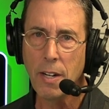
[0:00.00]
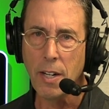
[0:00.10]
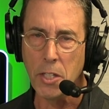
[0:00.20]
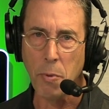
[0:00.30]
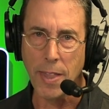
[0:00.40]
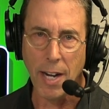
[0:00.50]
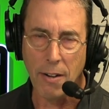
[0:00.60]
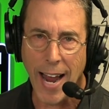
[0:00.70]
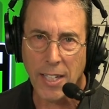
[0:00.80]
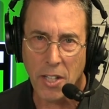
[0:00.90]
Because what they're
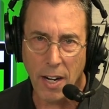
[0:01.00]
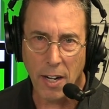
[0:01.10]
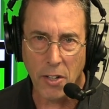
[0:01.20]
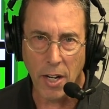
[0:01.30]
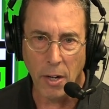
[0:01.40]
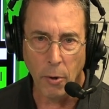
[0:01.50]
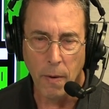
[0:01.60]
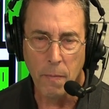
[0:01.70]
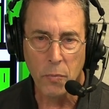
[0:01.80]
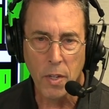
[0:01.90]
next going to do
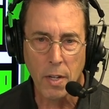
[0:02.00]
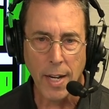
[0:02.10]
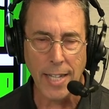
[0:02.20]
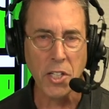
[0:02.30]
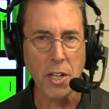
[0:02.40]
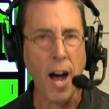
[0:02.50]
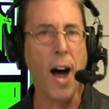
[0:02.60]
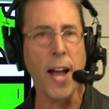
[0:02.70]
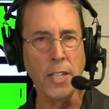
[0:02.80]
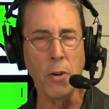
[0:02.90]
is
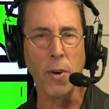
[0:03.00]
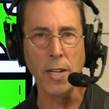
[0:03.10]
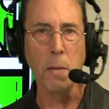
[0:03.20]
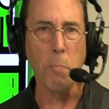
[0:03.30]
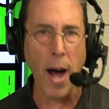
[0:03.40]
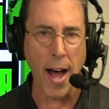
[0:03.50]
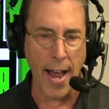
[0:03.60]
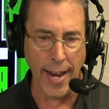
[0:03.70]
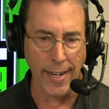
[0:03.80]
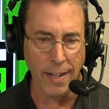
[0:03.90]
con you into
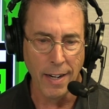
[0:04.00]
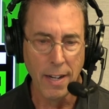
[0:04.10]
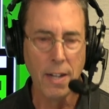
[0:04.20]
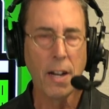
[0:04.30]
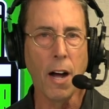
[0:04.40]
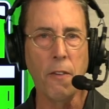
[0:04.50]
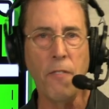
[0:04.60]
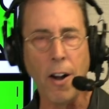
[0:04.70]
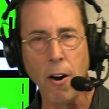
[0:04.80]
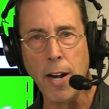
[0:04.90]
buying a
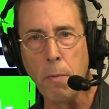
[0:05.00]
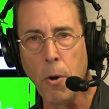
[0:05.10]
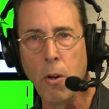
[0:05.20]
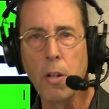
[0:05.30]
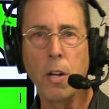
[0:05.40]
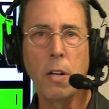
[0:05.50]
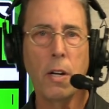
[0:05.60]
variable